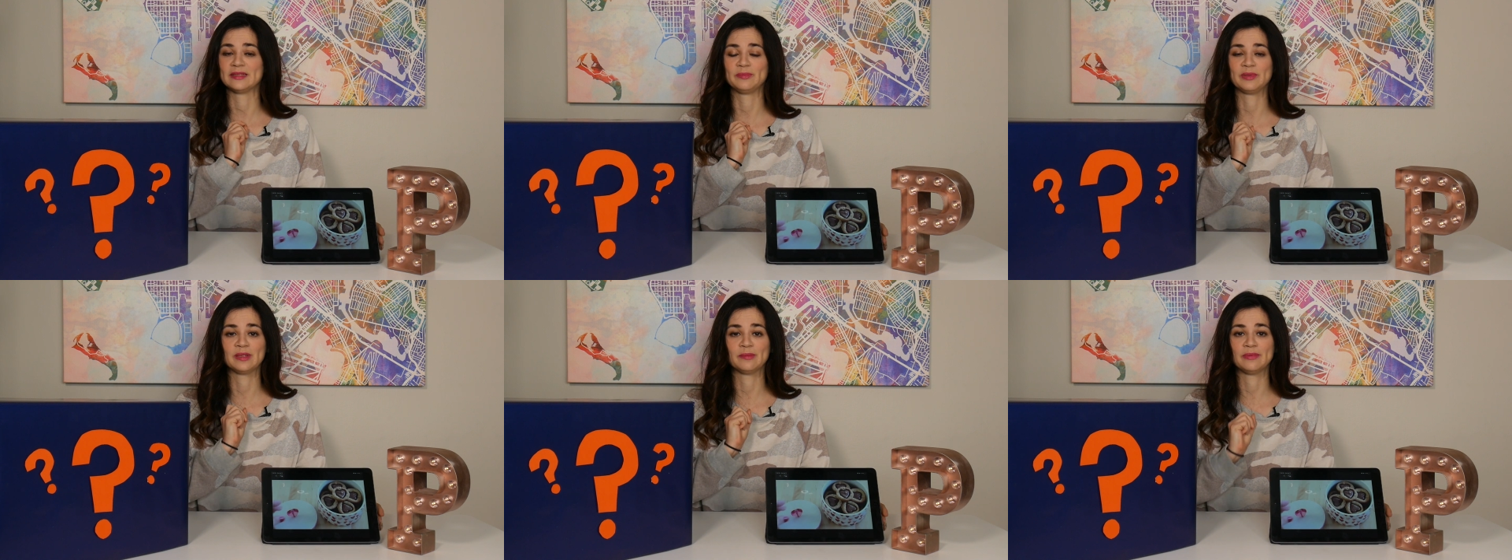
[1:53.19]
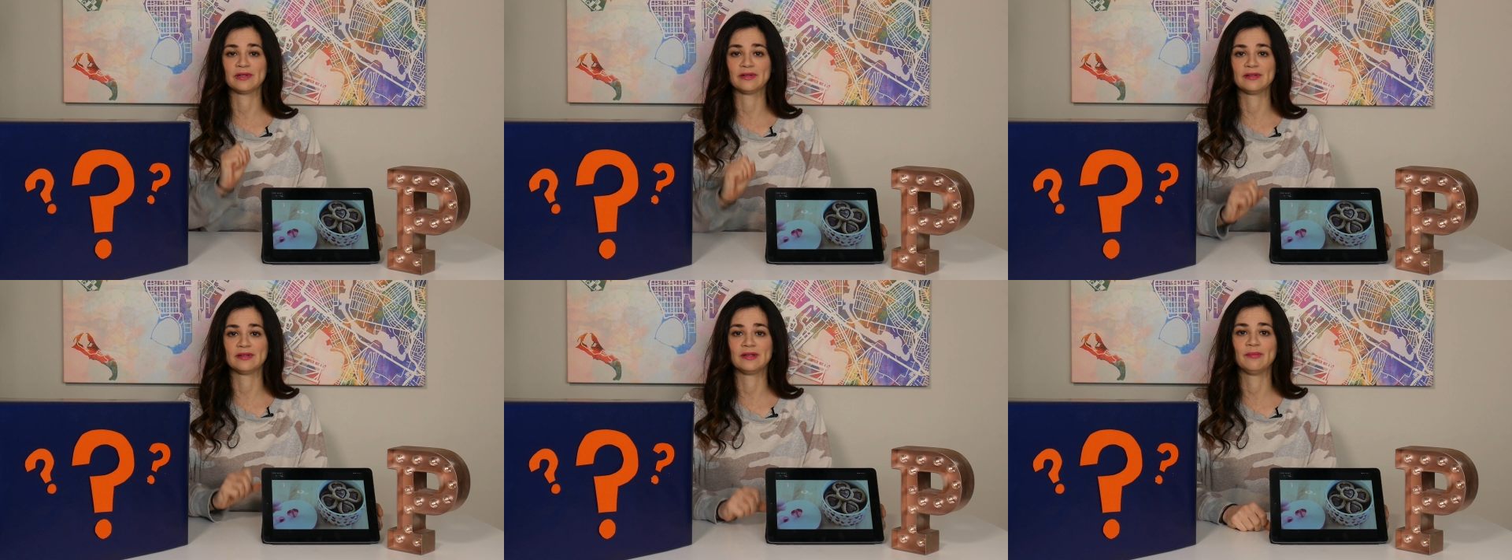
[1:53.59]
peanut butter
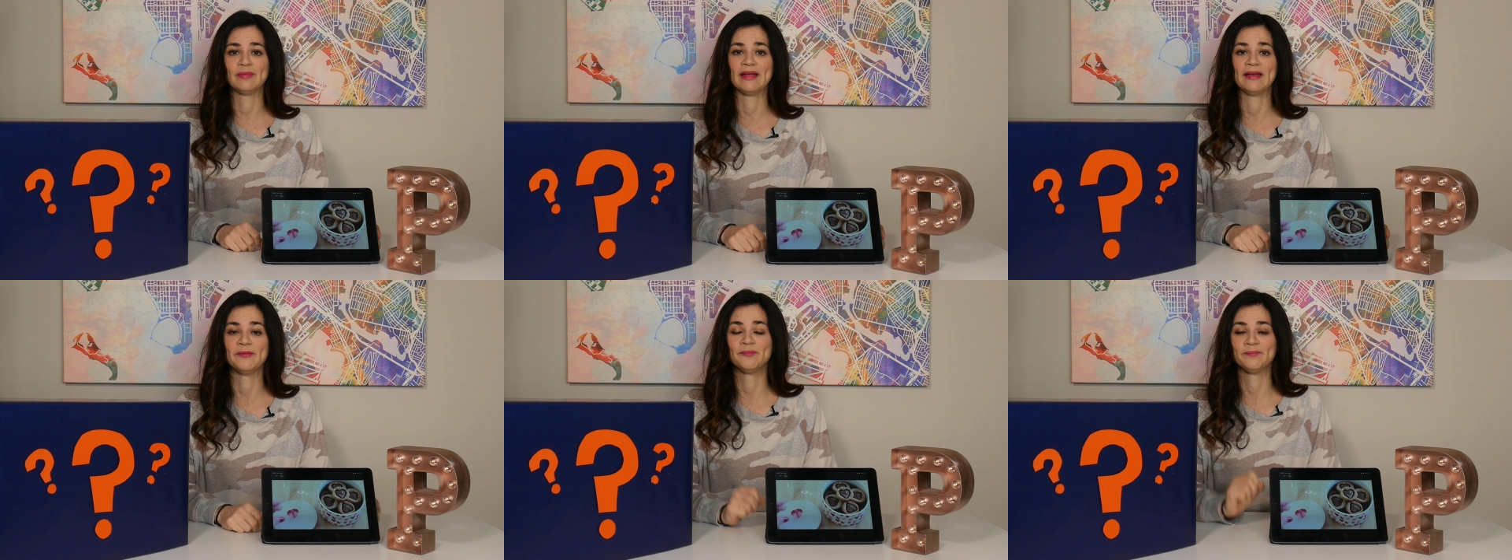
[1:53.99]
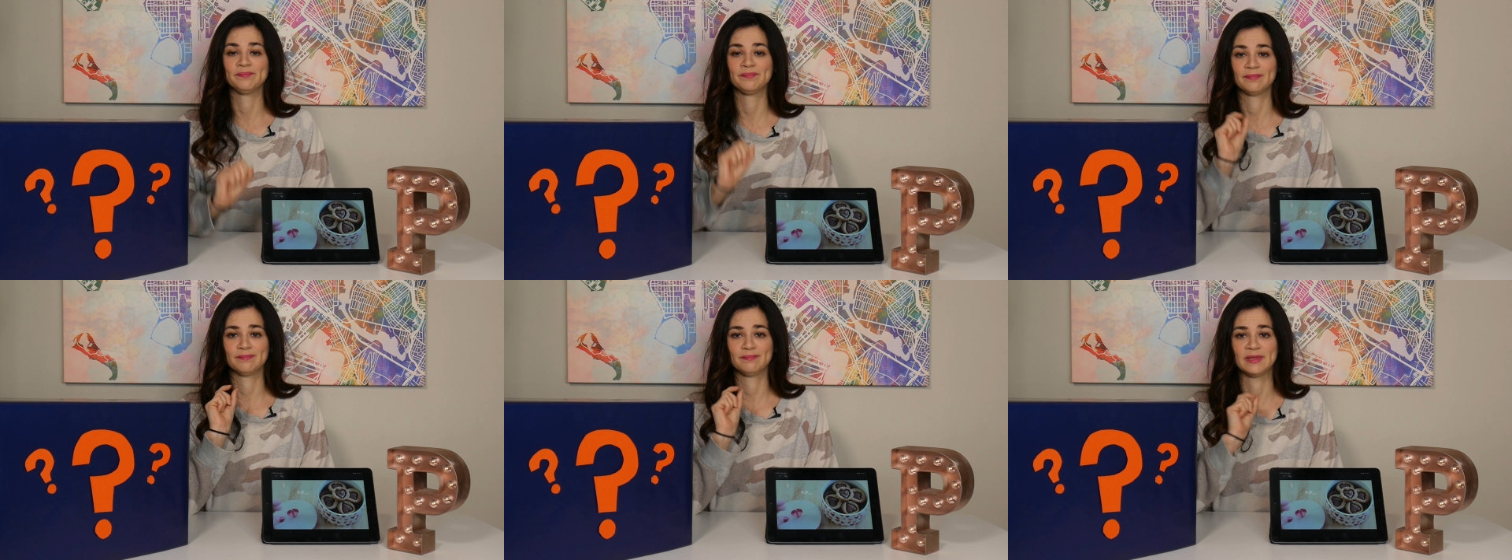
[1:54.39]
a little bit.
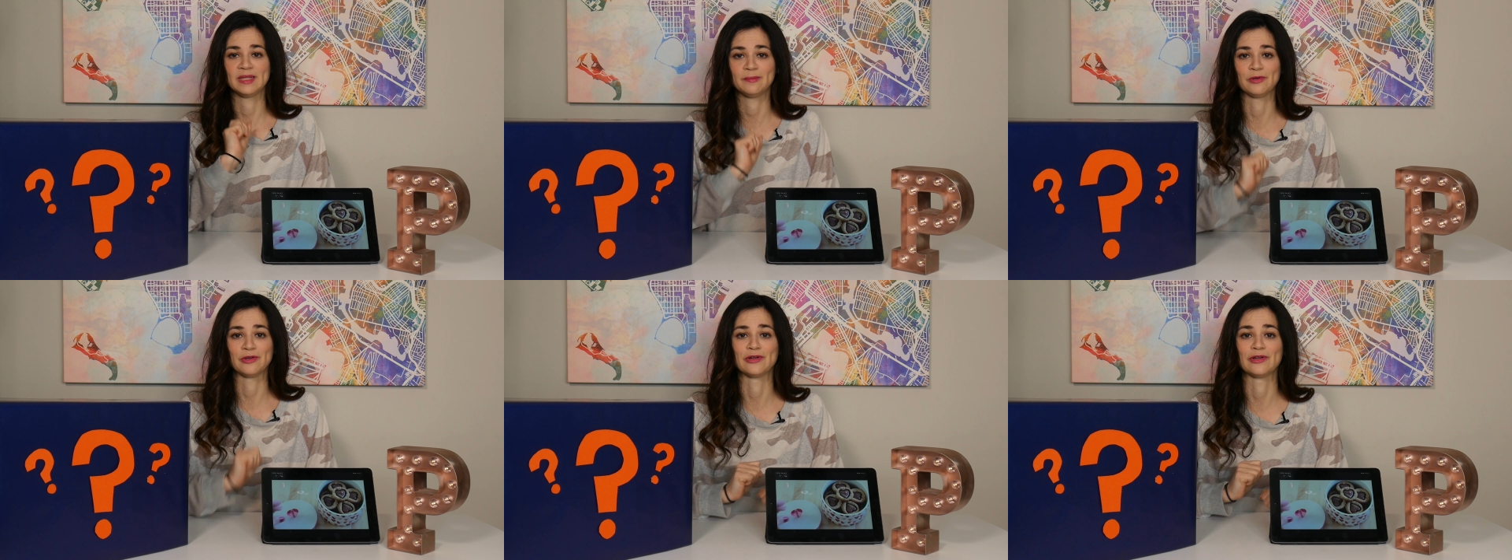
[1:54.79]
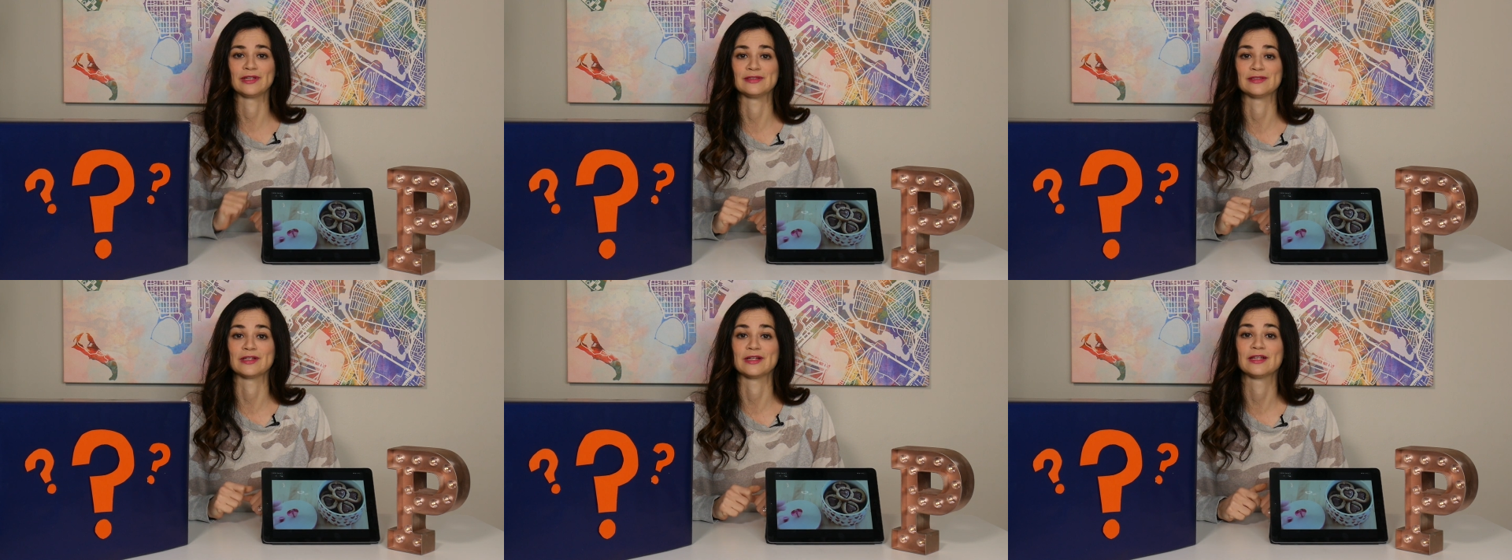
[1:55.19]
Peanut butter
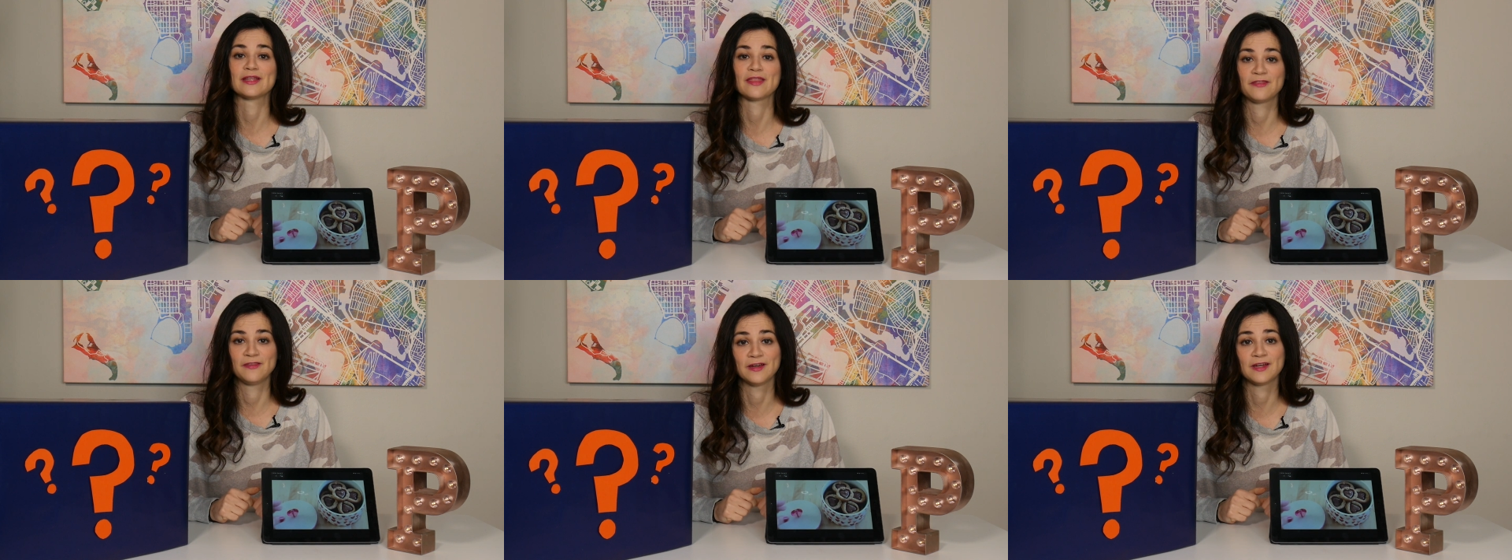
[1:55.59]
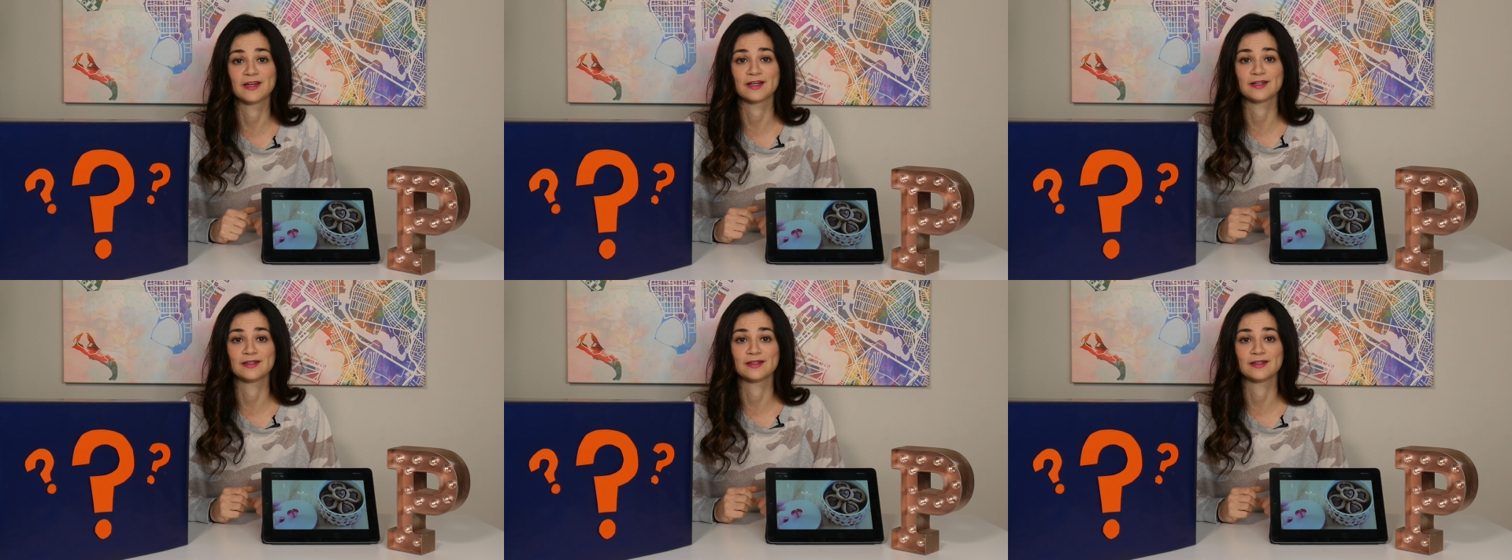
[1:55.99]
cookies look thick,